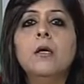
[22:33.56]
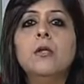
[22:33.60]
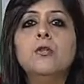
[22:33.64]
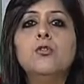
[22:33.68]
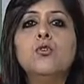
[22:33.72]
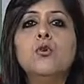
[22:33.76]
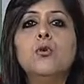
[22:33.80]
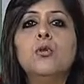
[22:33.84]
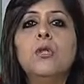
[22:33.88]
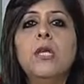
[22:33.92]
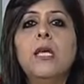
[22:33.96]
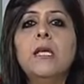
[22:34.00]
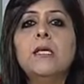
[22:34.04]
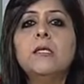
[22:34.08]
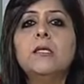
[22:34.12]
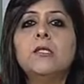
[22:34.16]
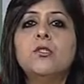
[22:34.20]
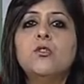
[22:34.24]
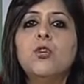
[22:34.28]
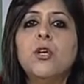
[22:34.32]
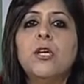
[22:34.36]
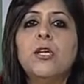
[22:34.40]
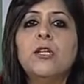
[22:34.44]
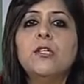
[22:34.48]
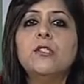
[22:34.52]
So, these
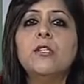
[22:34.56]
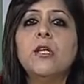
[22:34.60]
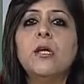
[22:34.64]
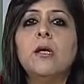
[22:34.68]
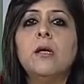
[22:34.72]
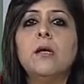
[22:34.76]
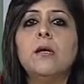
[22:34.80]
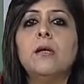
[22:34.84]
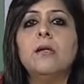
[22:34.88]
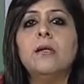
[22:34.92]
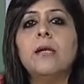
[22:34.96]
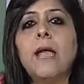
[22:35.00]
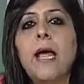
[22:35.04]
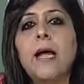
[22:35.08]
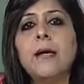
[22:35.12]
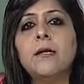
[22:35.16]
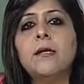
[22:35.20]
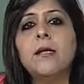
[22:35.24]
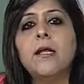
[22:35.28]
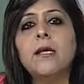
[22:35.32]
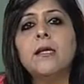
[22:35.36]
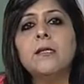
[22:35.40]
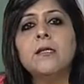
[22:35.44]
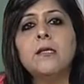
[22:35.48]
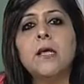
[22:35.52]
strategic
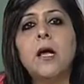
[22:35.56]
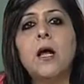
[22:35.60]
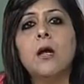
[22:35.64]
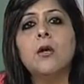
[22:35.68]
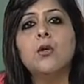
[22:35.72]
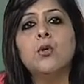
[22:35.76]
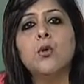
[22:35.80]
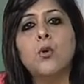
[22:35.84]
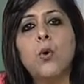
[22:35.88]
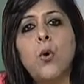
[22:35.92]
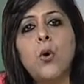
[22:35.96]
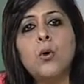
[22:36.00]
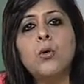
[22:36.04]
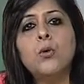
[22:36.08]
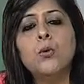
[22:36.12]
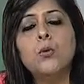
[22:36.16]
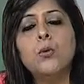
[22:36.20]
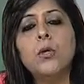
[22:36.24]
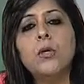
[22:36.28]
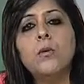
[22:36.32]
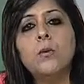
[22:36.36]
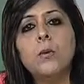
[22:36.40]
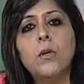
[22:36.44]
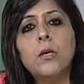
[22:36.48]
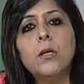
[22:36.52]
tactics are taught to
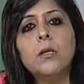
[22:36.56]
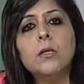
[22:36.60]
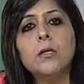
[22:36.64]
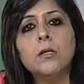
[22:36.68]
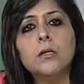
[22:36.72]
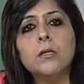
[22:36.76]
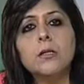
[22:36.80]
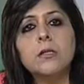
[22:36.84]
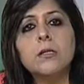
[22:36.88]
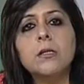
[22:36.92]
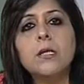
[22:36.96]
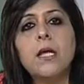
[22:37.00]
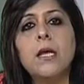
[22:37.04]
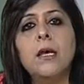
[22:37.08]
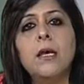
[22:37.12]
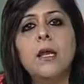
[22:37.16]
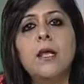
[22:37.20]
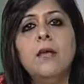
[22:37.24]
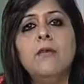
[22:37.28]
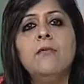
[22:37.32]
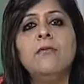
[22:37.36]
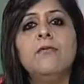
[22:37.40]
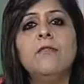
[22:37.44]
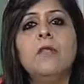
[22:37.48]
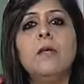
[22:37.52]
the workers that
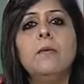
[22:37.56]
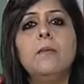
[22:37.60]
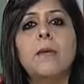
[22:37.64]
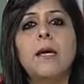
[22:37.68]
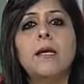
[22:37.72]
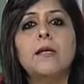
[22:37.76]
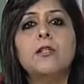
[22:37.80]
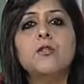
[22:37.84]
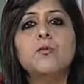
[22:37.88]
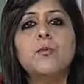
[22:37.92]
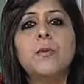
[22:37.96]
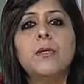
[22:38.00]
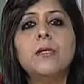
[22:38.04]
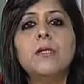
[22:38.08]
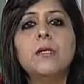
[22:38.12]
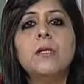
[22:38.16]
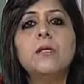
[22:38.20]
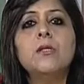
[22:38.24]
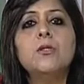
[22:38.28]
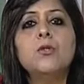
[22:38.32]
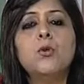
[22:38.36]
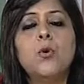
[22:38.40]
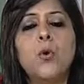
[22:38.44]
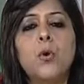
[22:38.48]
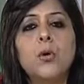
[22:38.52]
if the management
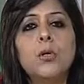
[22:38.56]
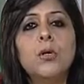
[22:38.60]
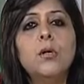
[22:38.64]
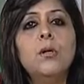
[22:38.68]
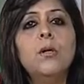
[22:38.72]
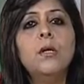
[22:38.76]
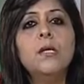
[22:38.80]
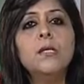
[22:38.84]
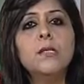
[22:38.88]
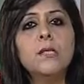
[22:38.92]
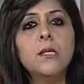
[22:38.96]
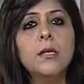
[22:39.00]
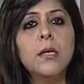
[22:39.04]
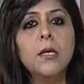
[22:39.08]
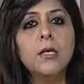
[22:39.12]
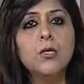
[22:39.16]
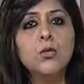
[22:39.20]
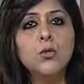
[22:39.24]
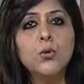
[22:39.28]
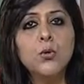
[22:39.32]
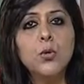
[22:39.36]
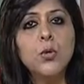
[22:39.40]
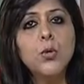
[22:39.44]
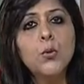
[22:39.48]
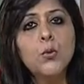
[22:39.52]
is not listening
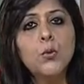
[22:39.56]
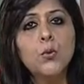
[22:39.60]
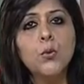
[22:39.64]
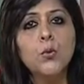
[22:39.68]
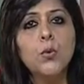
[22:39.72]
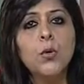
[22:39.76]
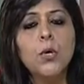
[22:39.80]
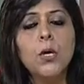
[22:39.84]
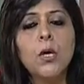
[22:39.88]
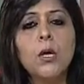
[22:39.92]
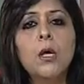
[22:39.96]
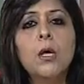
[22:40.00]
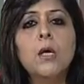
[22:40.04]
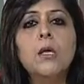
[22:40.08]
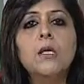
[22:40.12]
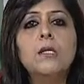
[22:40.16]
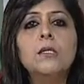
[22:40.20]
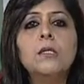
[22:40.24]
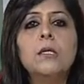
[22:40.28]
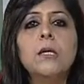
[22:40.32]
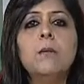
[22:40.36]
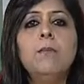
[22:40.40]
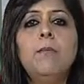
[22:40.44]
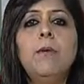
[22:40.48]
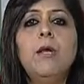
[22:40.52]
to you,
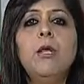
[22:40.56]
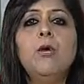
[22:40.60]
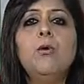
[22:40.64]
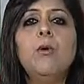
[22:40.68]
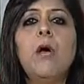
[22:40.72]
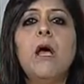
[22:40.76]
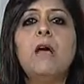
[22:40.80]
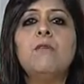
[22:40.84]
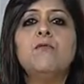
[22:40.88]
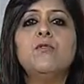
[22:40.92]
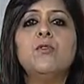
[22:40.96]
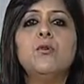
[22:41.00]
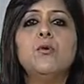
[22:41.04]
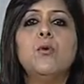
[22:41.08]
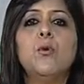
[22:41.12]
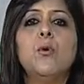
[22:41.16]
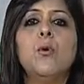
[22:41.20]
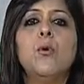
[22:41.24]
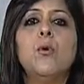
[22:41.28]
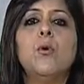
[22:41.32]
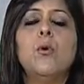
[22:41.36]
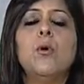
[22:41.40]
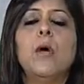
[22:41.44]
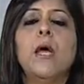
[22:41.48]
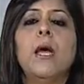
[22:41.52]
simply you have to
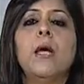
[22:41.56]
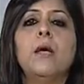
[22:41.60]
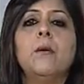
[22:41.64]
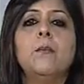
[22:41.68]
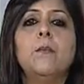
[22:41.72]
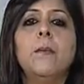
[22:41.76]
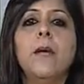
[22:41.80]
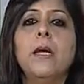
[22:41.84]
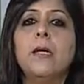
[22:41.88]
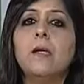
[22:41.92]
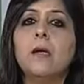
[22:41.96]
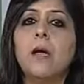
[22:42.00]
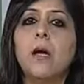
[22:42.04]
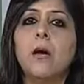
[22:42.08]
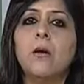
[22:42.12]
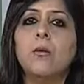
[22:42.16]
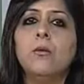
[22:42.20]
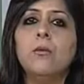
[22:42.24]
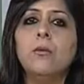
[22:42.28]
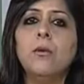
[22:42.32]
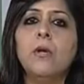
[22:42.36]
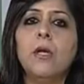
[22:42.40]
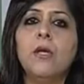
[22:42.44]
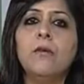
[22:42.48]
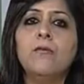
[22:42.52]
go and pen
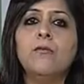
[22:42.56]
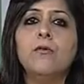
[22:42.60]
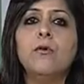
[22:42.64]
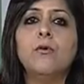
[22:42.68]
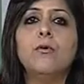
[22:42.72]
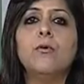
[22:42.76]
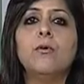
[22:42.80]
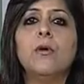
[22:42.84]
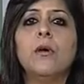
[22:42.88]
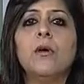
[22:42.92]
down if you.